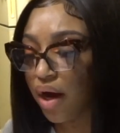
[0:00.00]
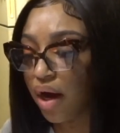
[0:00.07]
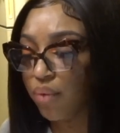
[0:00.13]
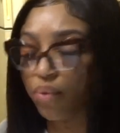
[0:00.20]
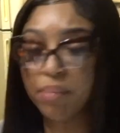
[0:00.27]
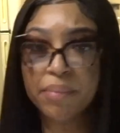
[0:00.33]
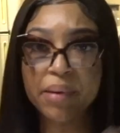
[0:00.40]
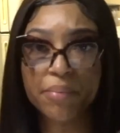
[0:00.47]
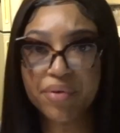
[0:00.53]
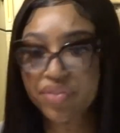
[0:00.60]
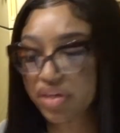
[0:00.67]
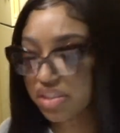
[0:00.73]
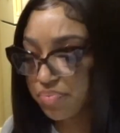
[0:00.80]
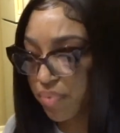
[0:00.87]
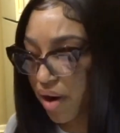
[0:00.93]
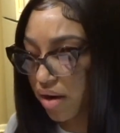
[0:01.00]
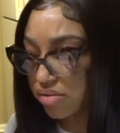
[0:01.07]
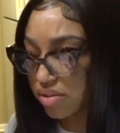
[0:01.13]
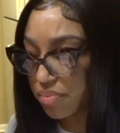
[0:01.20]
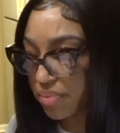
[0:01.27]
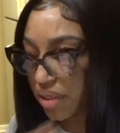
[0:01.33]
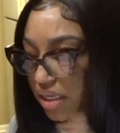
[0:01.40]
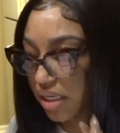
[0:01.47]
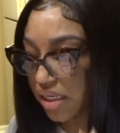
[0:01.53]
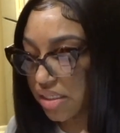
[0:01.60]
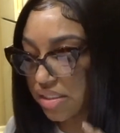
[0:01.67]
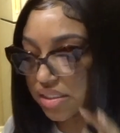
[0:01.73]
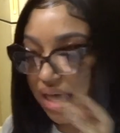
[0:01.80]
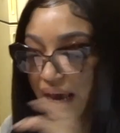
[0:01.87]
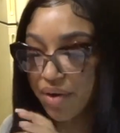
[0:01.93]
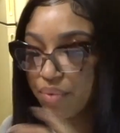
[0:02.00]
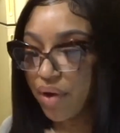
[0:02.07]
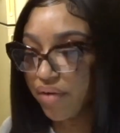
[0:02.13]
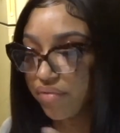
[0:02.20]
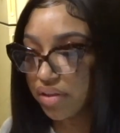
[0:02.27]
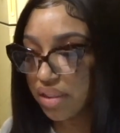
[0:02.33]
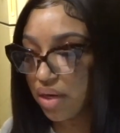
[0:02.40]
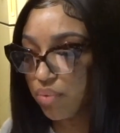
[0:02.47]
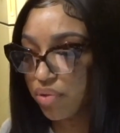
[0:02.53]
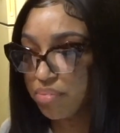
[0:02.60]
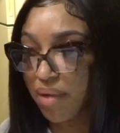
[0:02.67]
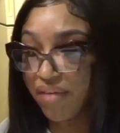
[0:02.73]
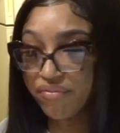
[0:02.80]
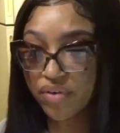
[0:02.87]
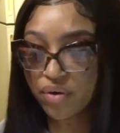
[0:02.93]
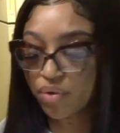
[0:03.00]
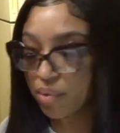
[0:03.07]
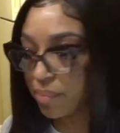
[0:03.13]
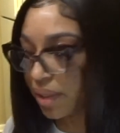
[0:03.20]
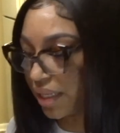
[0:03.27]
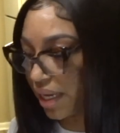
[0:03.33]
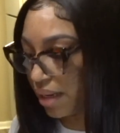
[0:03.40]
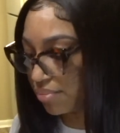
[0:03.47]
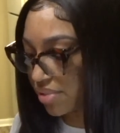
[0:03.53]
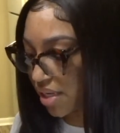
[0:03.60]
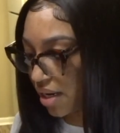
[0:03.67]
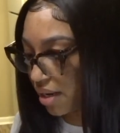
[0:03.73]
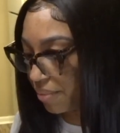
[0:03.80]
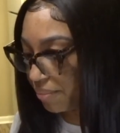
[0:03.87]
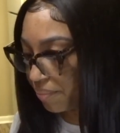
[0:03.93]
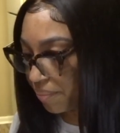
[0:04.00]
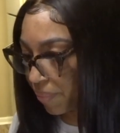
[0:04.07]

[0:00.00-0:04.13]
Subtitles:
remember this browser, because I do everything with my phone or my laptop.